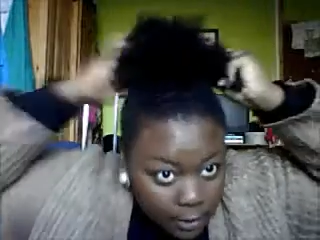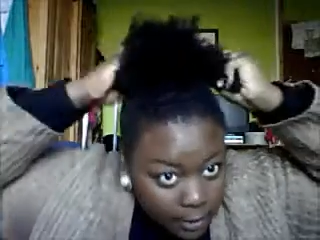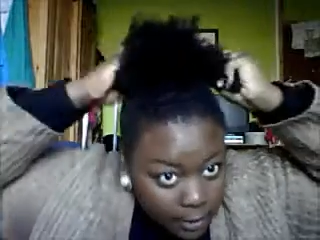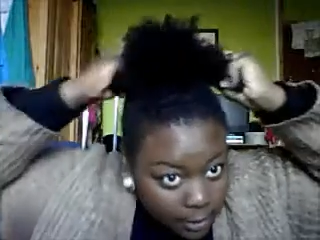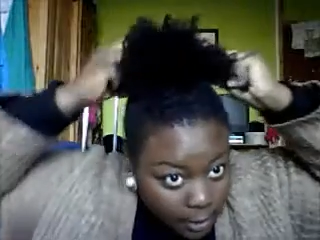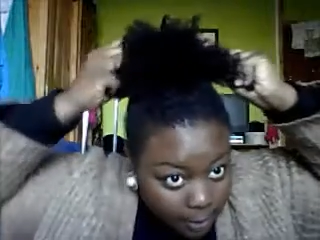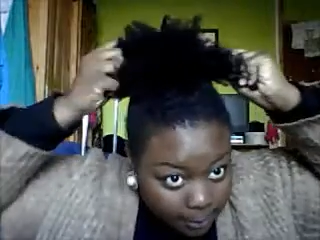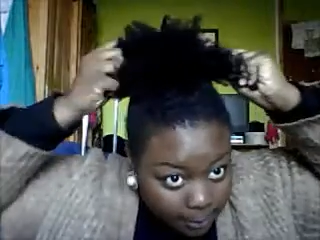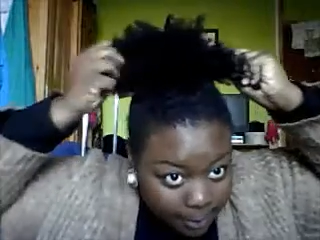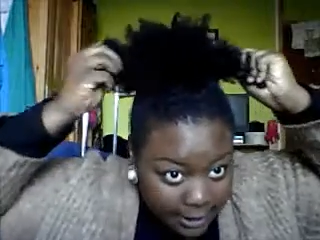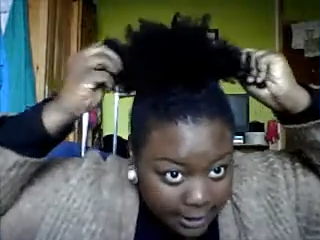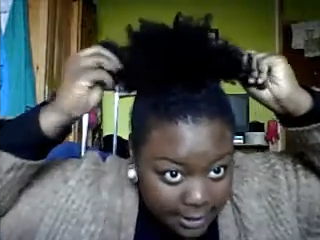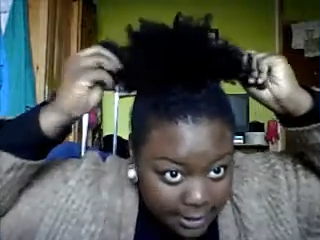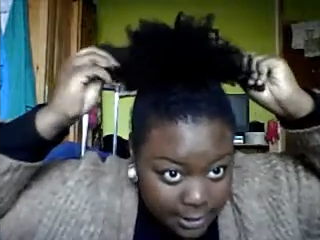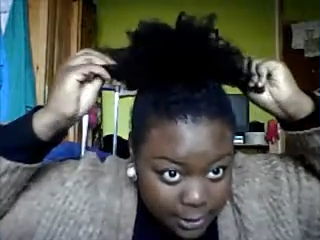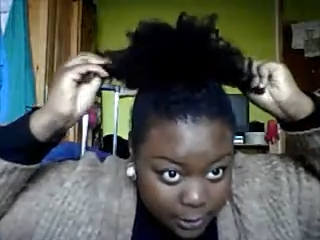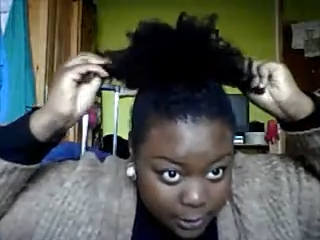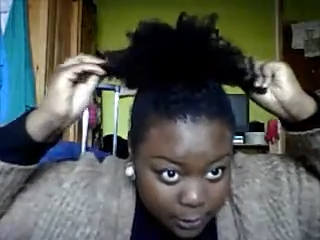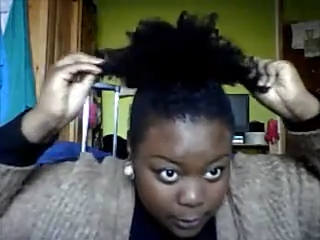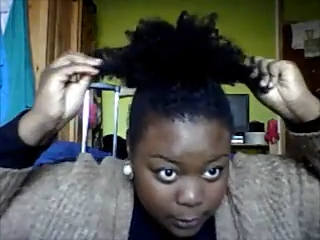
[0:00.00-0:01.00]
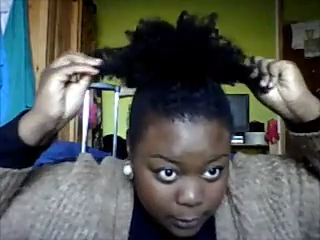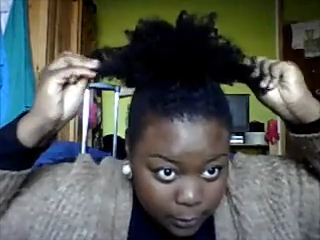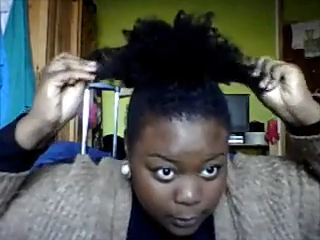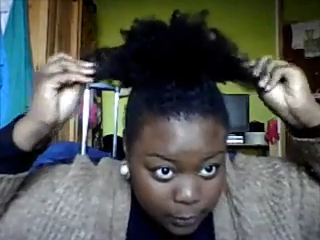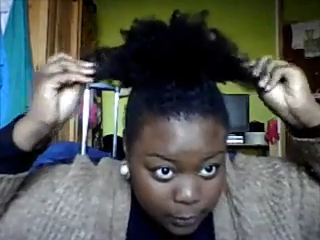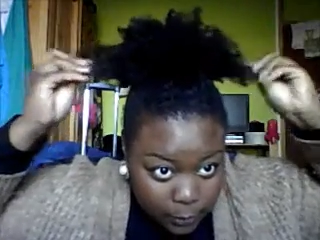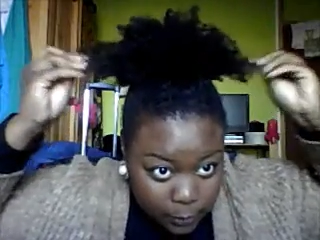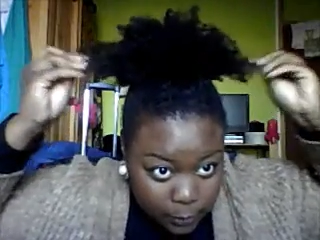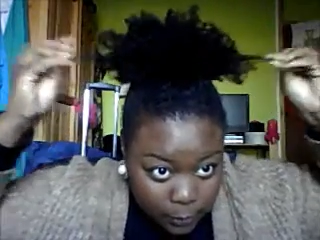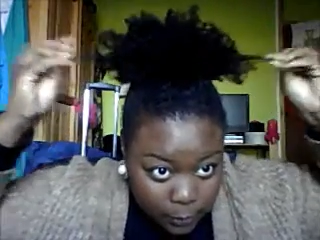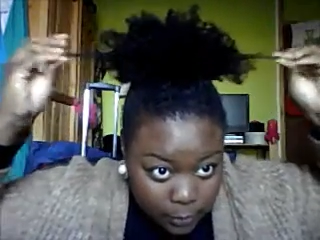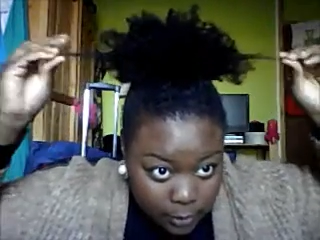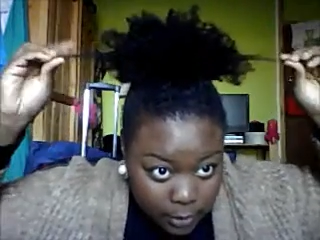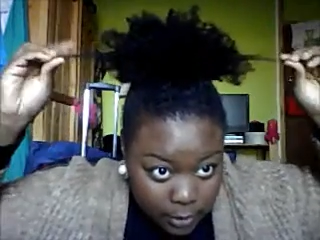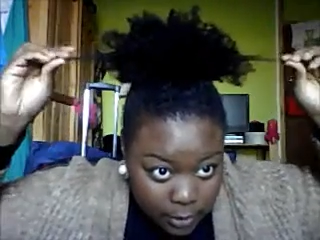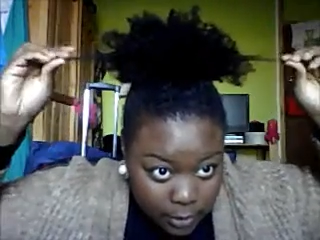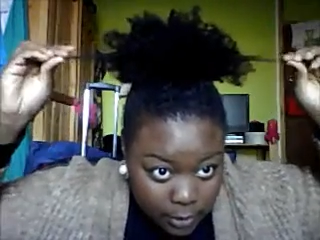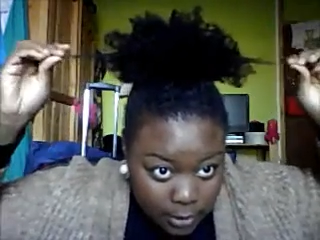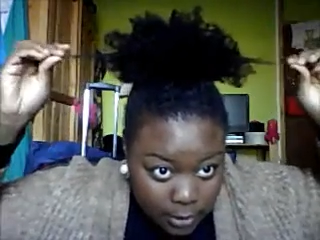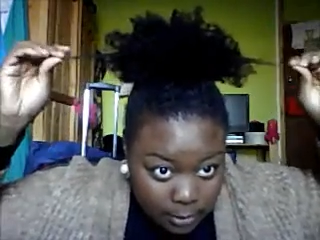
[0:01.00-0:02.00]
compared to
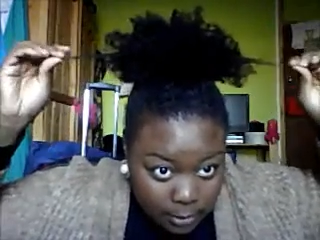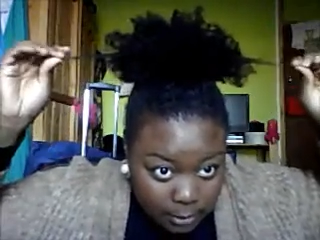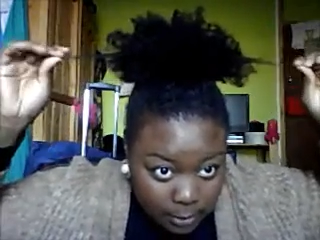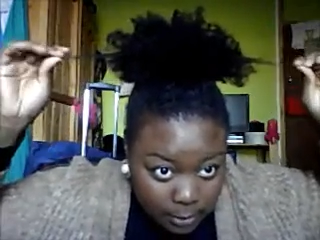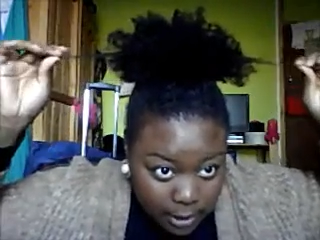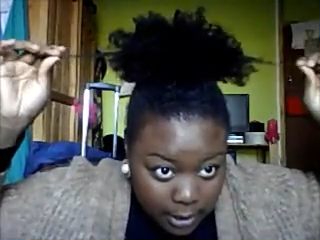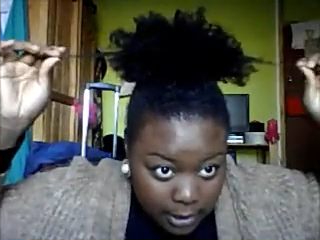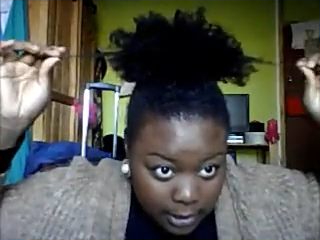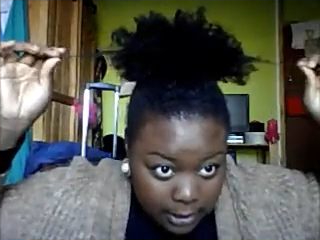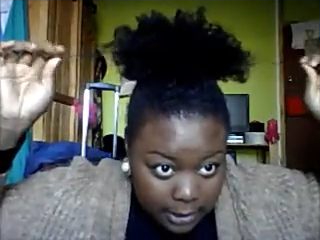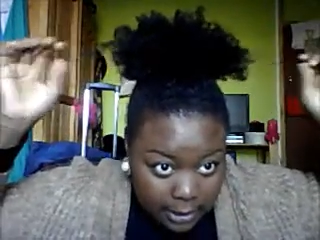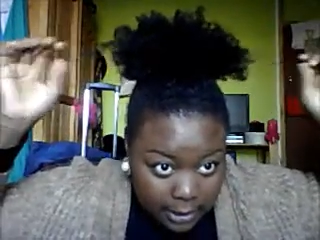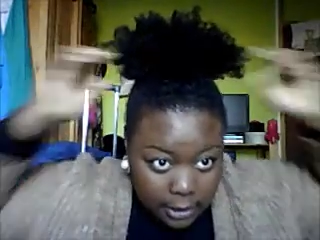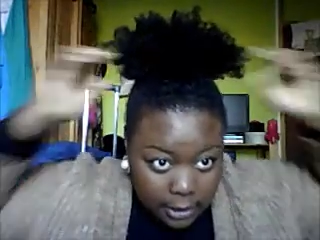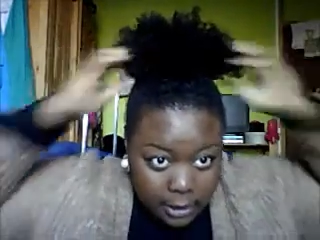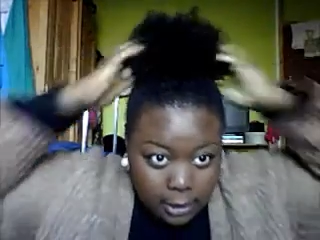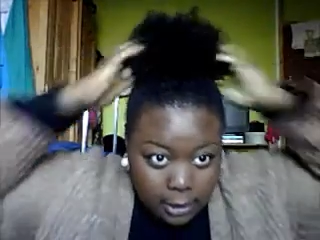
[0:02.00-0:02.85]
my